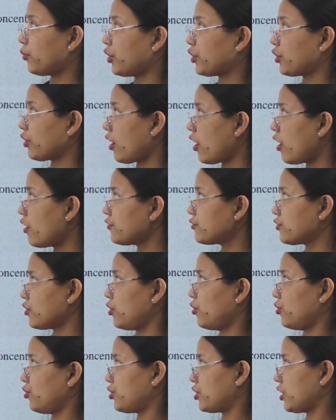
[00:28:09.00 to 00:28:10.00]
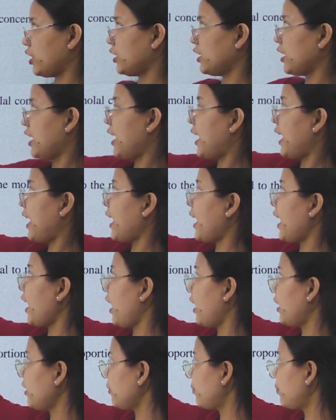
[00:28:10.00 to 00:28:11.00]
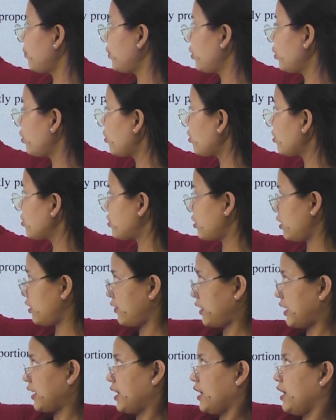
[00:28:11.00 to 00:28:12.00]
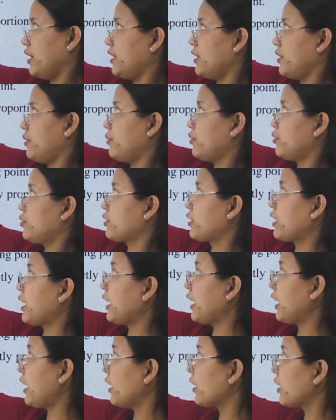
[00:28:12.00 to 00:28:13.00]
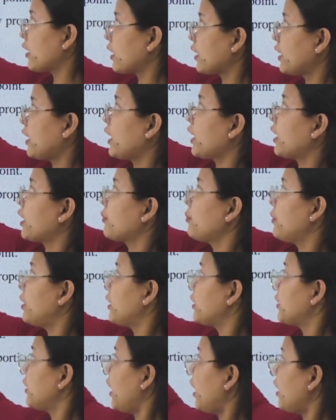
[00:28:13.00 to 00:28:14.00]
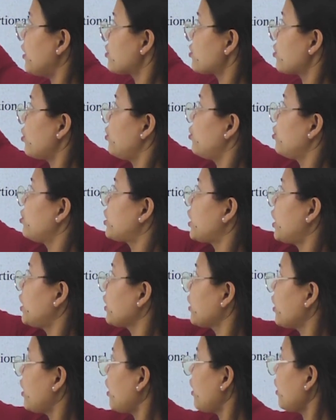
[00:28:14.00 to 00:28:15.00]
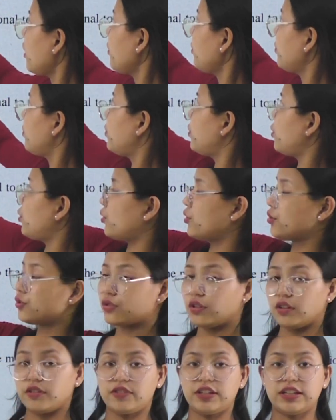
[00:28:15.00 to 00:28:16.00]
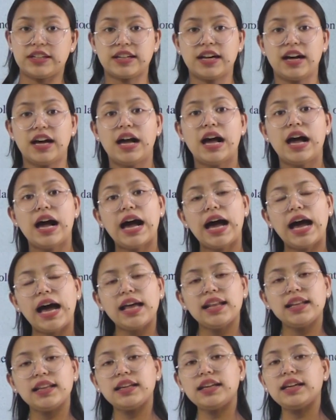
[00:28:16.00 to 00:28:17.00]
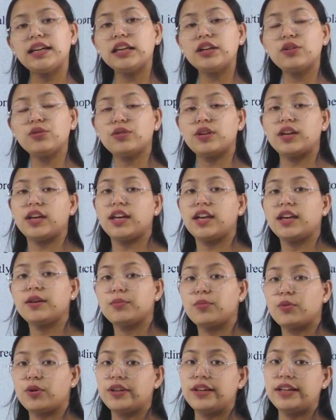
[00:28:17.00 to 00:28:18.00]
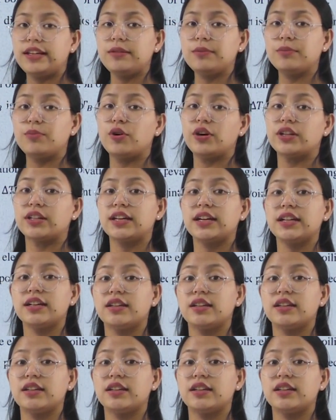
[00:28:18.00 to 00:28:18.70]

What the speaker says: point of solution and pure solvent. Kanaga gi maragta solution ga pure solvent ka ani dugi boiling point